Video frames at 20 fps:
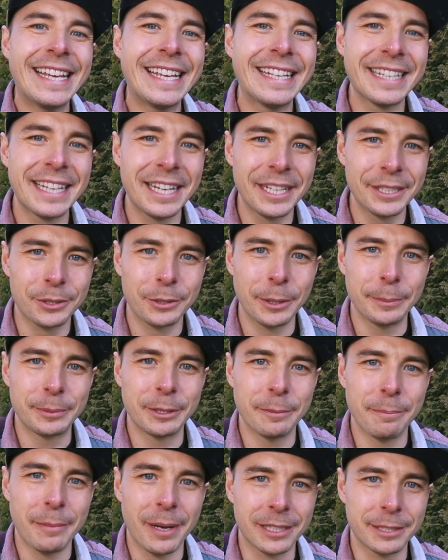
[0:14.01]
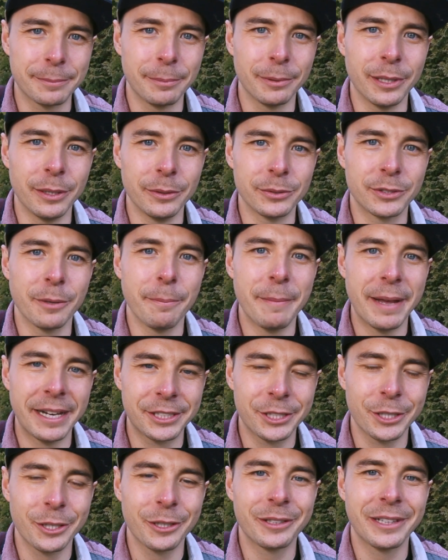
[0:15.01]
in the description box below, so make
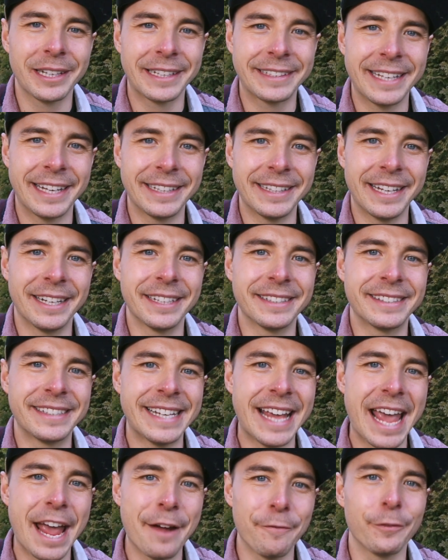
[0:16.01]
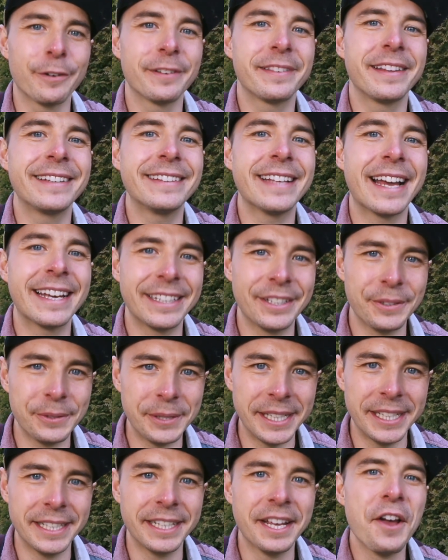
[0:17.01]
sure to click down there to see everything that you
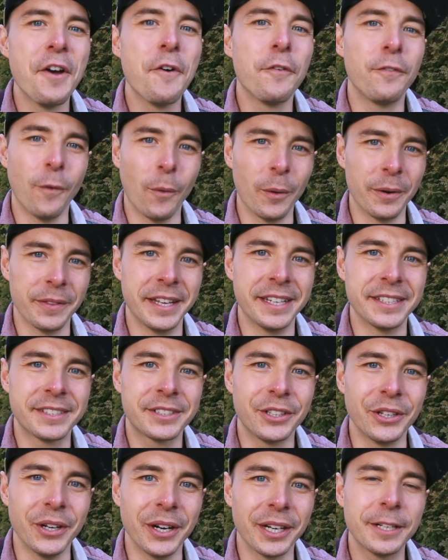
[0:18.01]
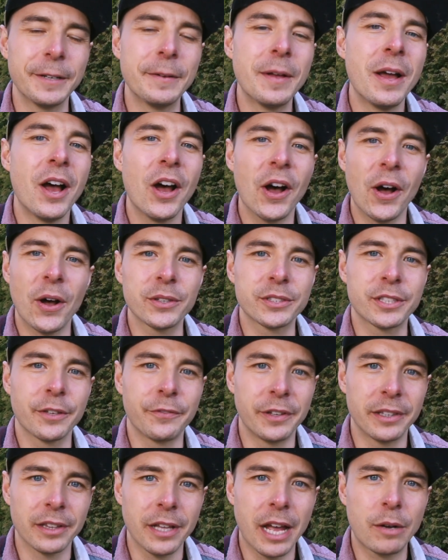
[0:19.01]
need for this cook. Also,
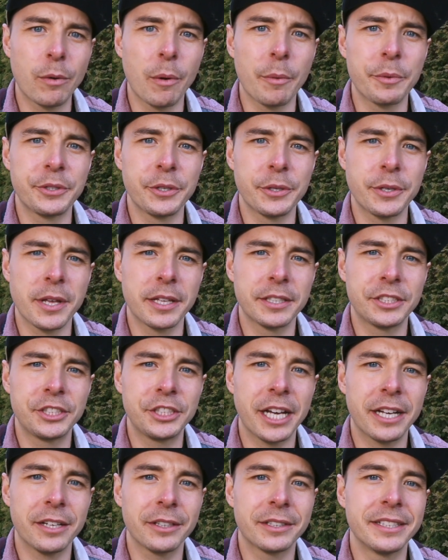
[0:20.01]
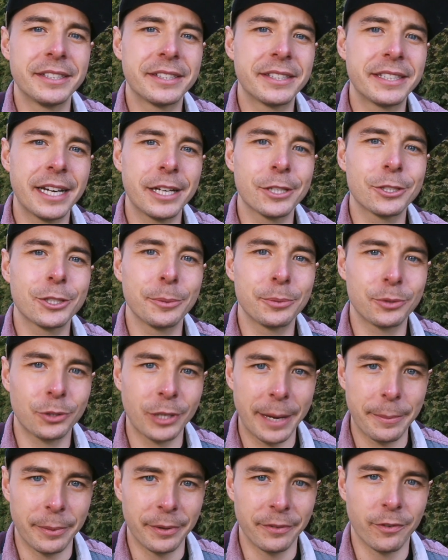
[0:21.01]
if you like what we're doing on this channel, consider
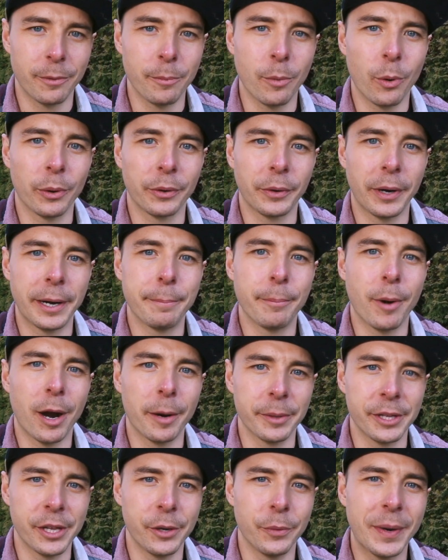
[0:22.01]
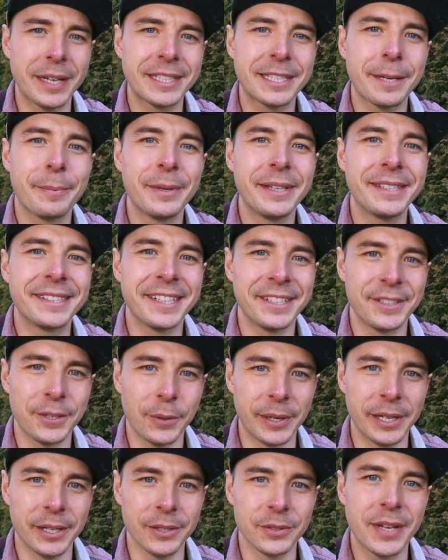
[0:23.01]
subscribing for more great barbecue recipes,
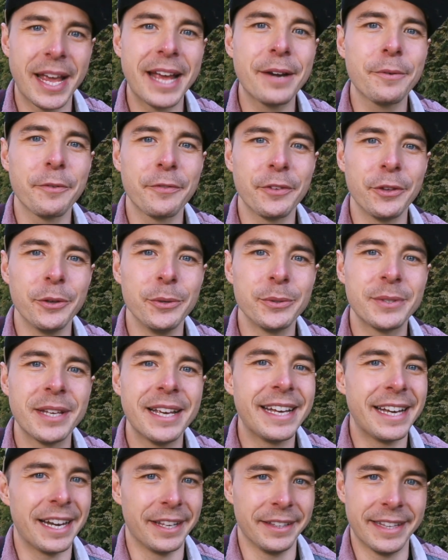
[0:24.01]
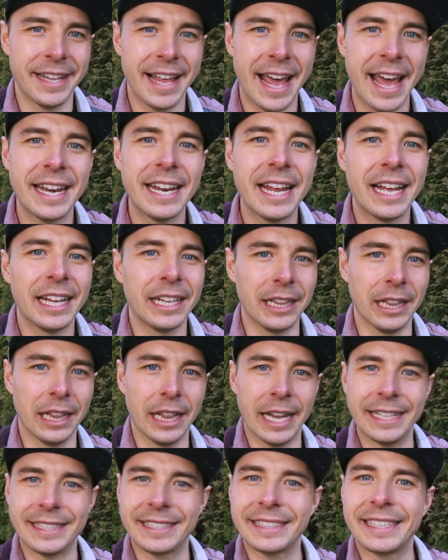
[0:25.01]
tutorials, and reviews. And other than that,
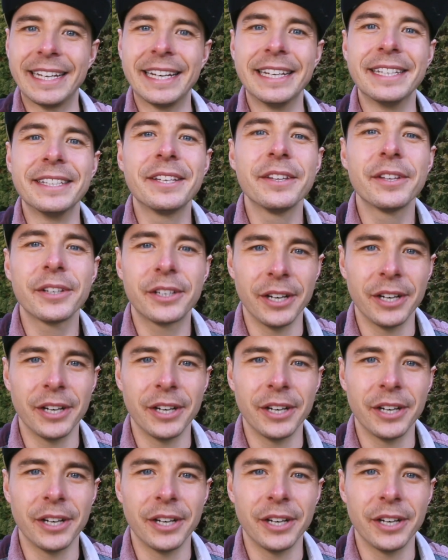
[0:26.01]
let's get into the